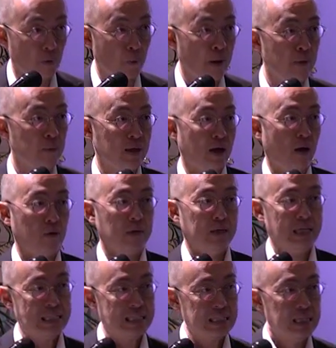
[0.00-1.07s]
the way it's
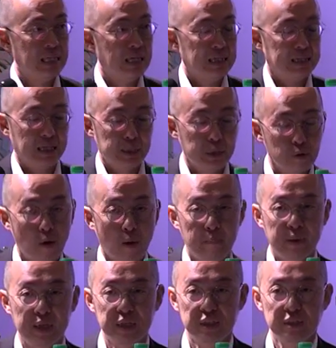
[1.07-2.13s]
calculated. The new
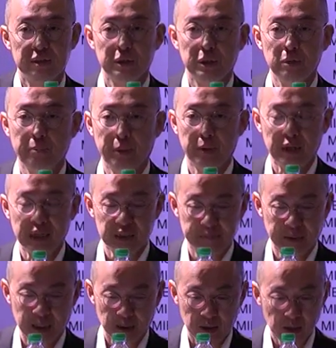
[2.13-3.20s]
completions, new
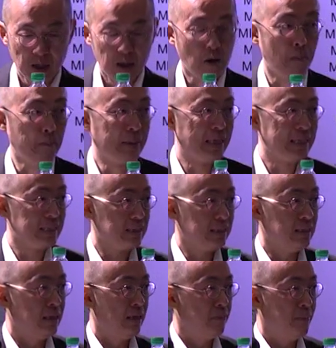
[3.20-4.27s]
buildings being
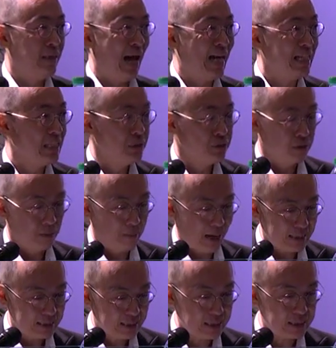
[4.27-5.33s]
completed and added into the
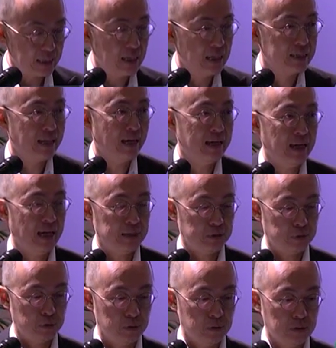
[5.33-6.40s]
basket that
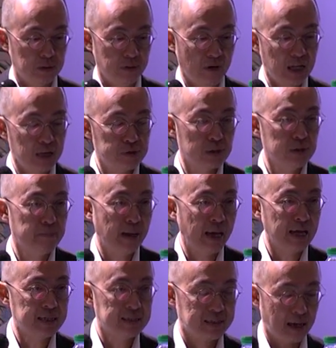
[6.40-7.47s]
led to the valuation
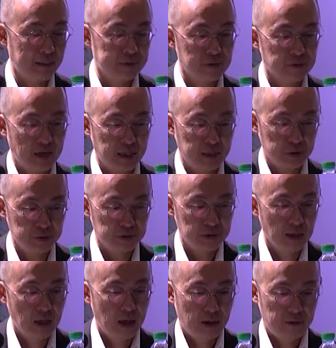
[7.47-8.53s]
phase, capital
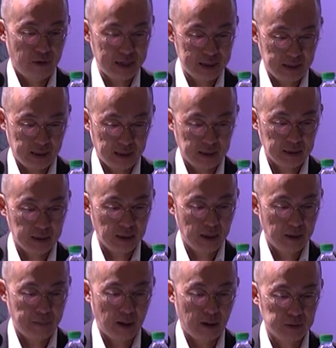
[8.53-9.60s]
values
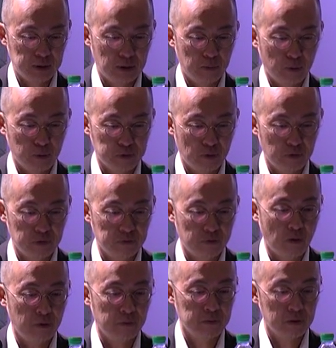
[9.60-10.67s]
rising about almost over
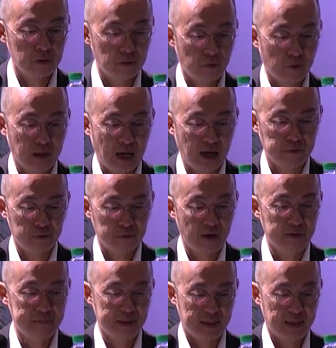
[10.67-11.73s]

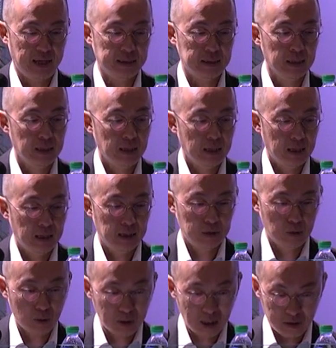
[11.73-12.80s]
4.5% of
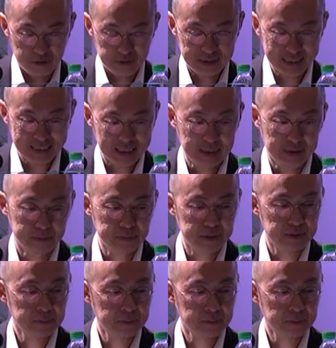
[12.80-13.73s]
local currency terms